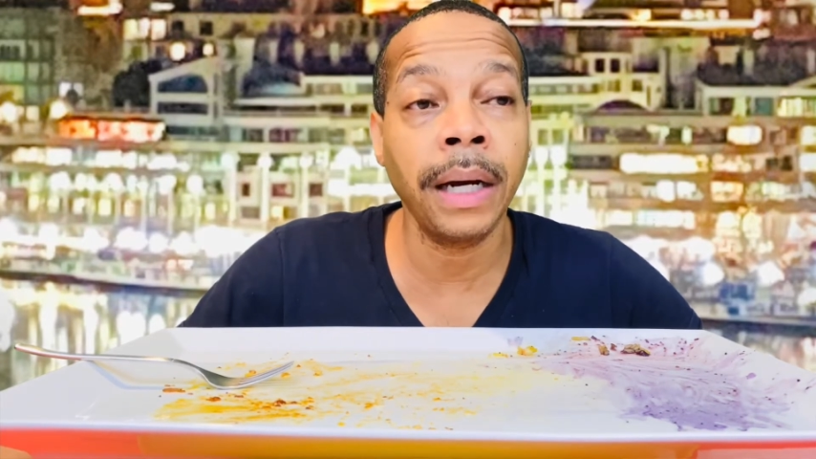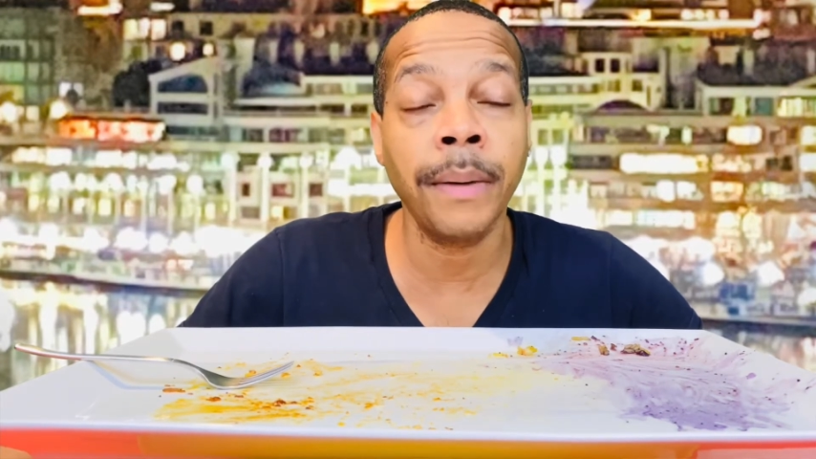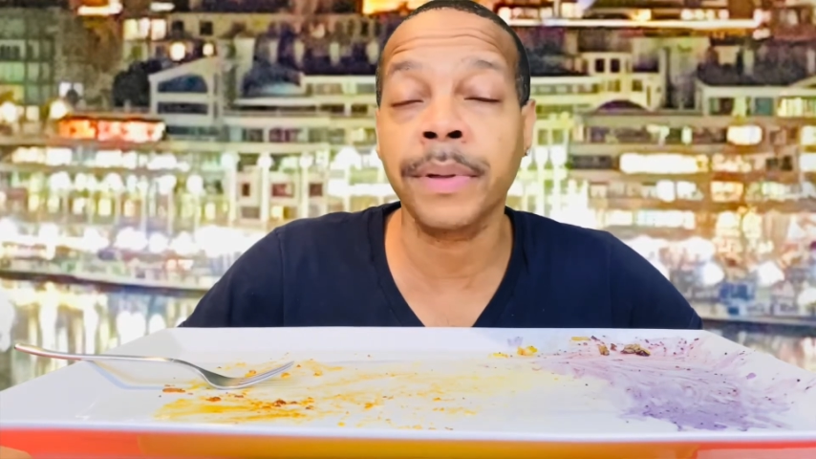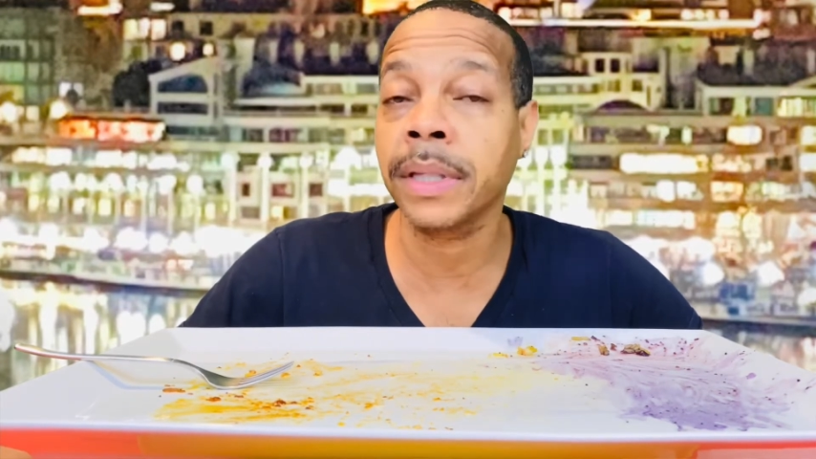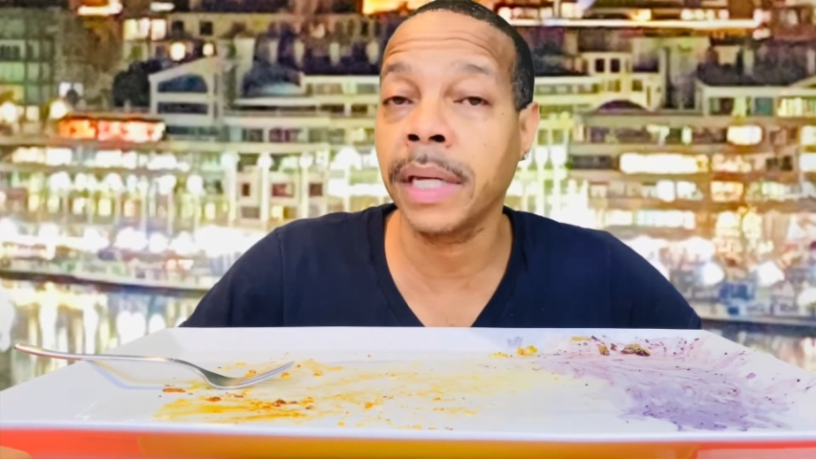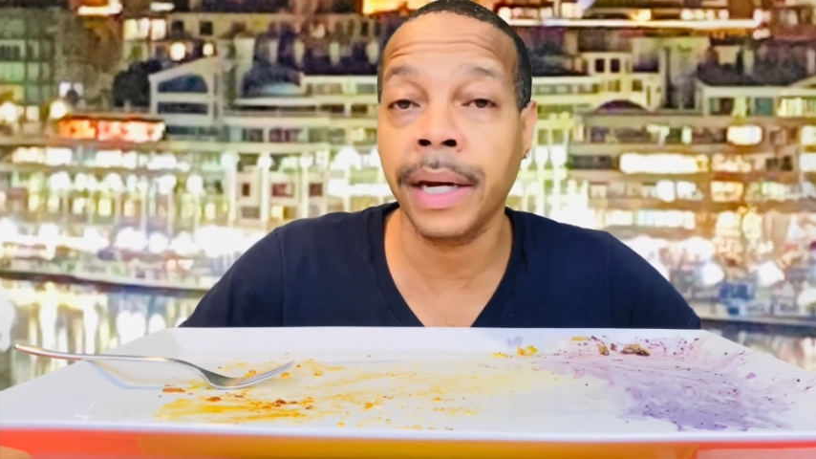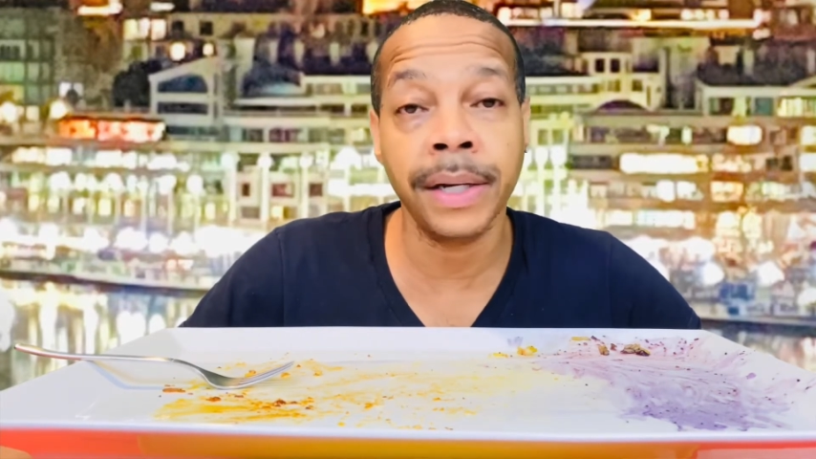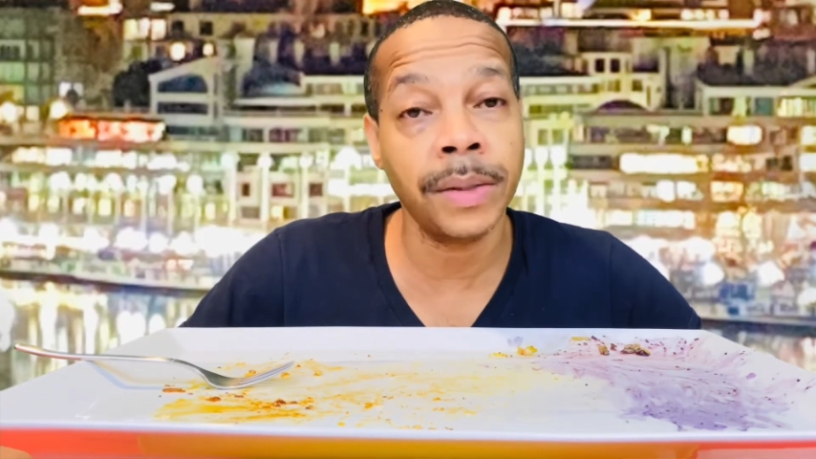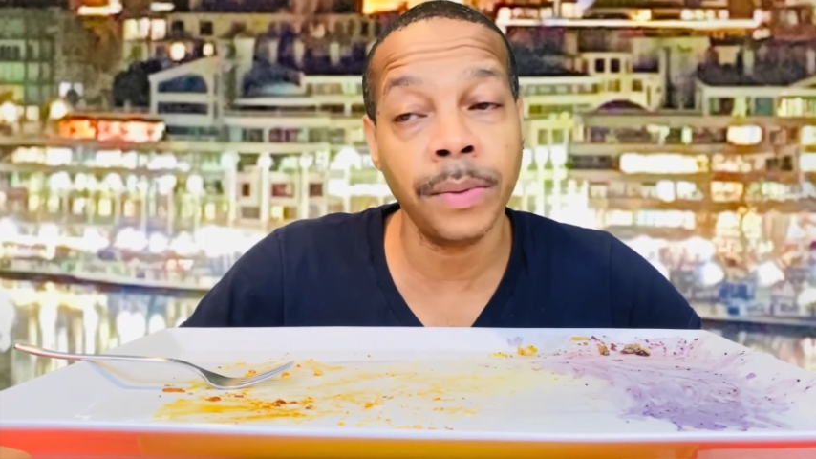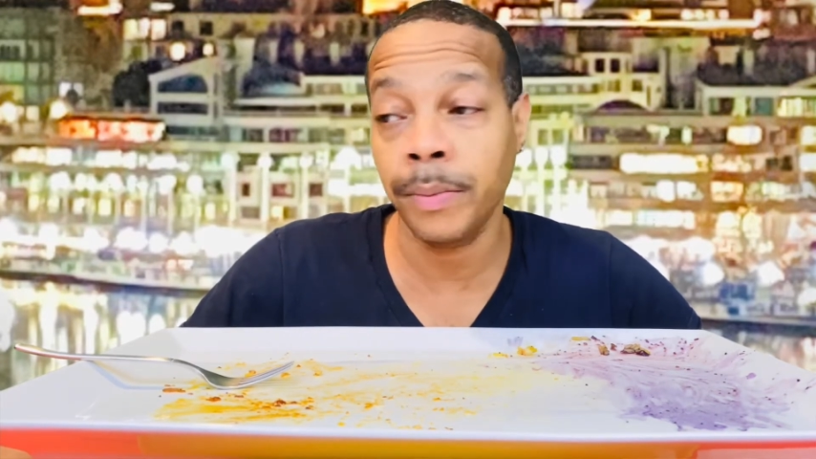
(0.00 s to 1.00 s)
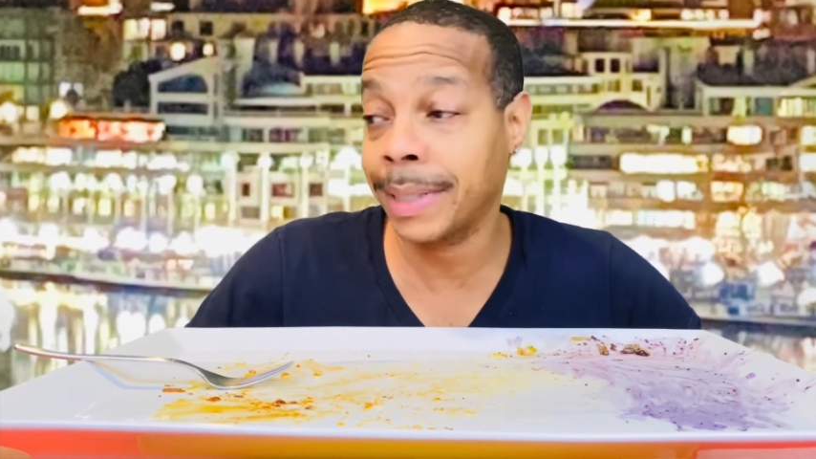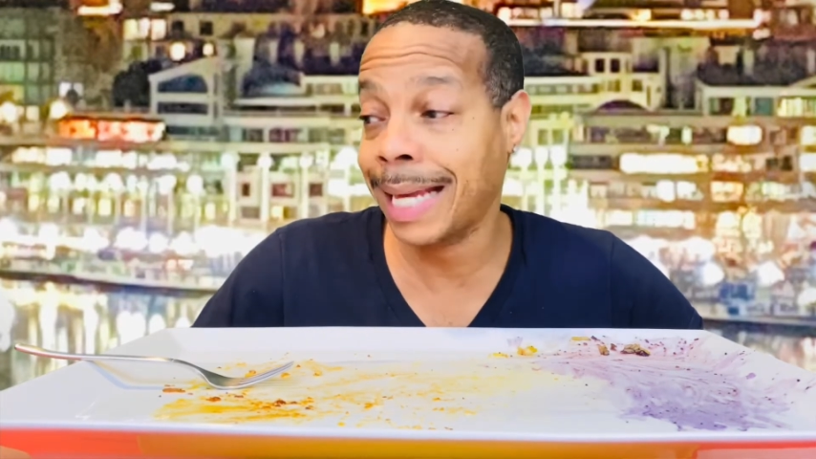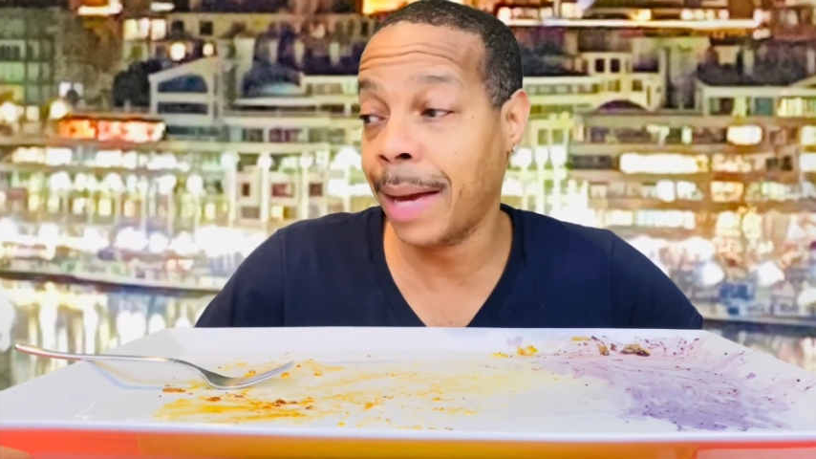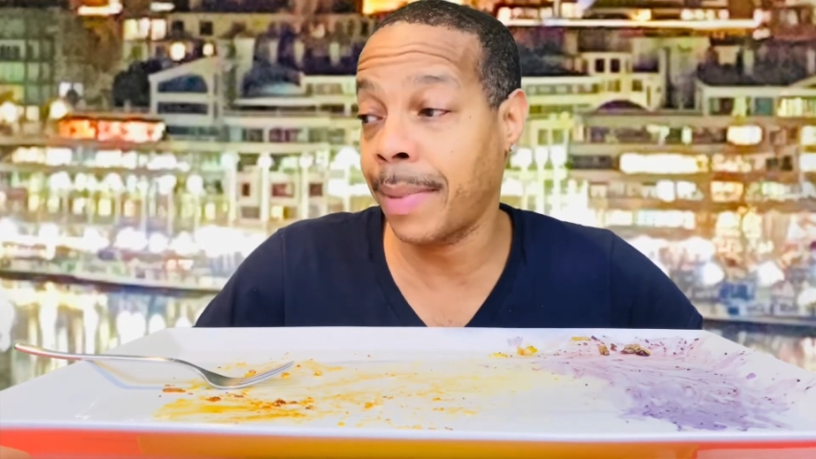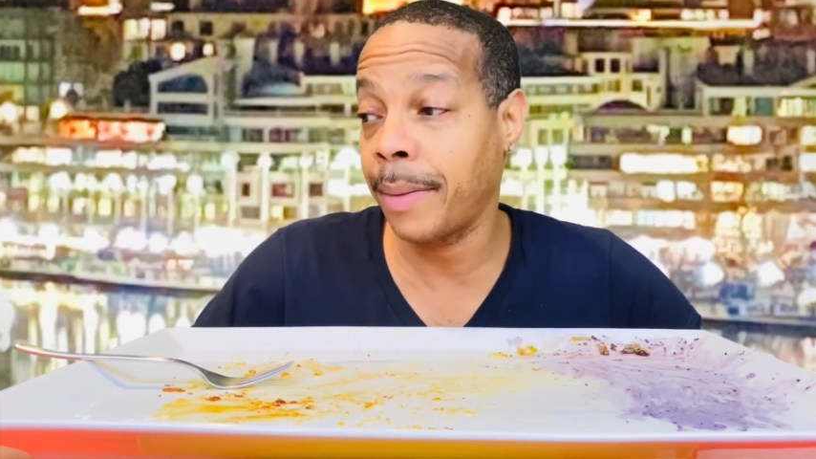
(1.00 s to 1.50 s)
upstairs
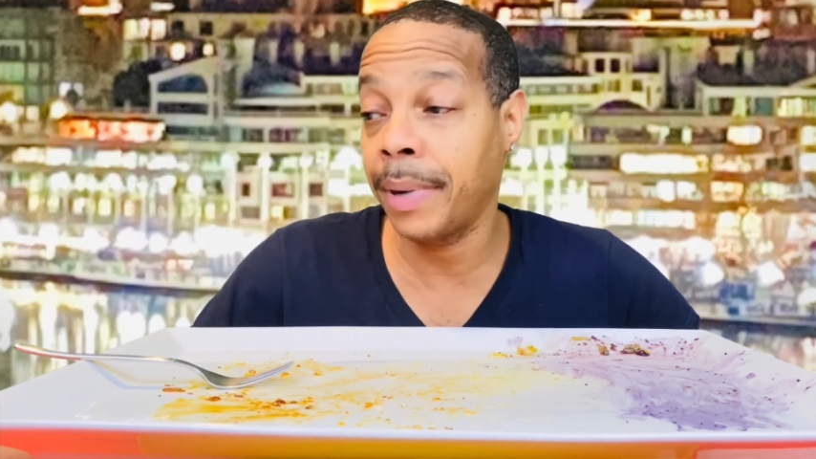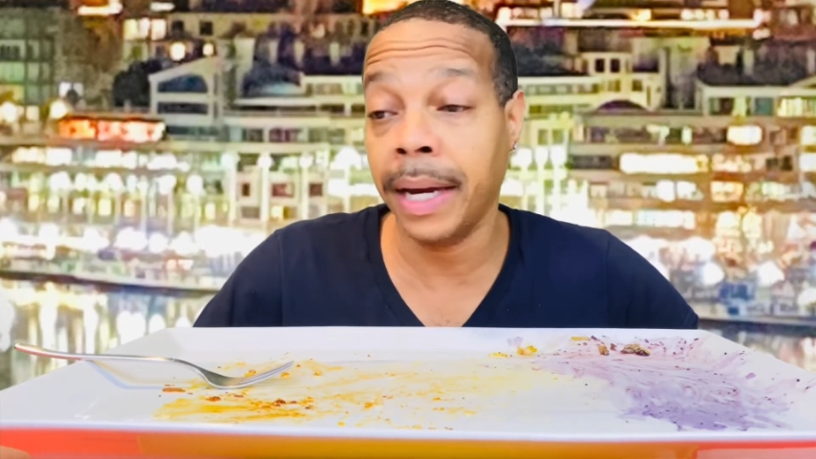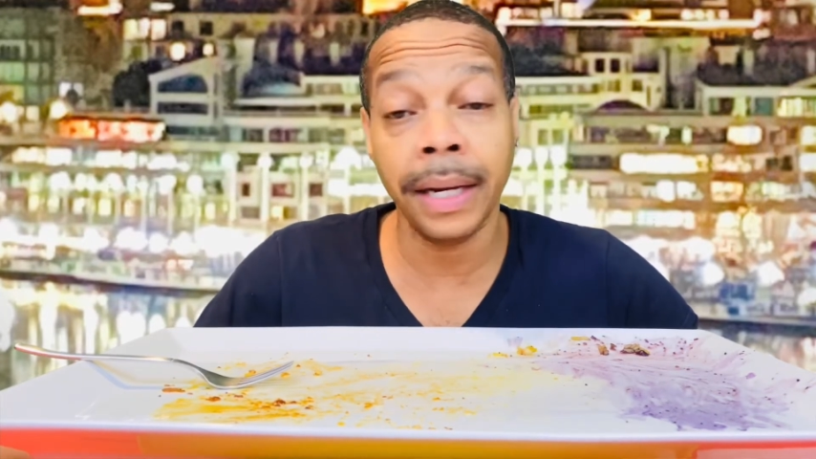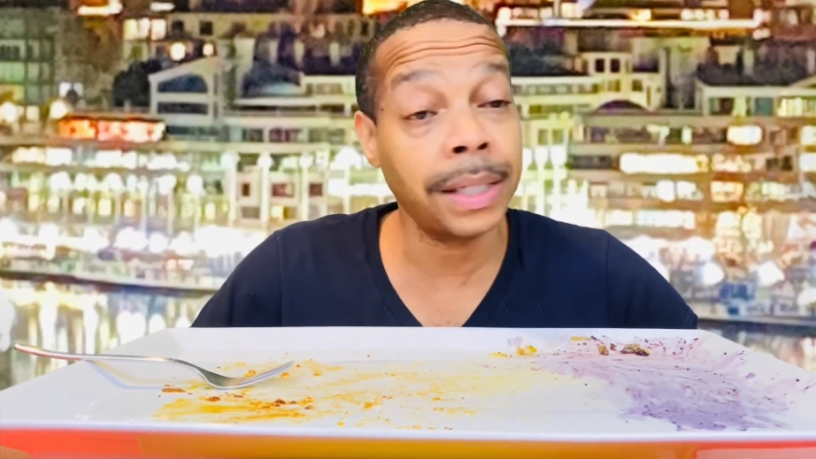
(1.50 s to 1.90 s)
beside my bed,